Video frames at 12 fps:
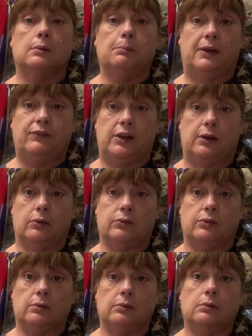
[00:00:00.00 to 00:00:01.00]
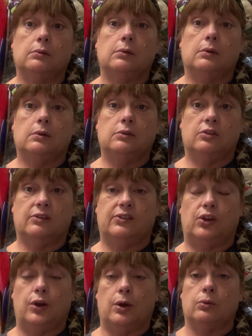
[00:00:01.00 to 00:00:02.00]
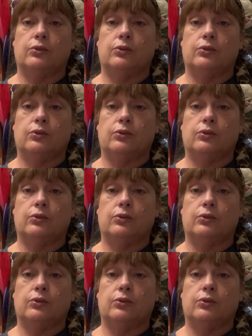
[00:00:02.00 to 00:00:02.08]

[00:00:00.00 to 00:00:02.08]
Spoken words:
my videos, just so you know.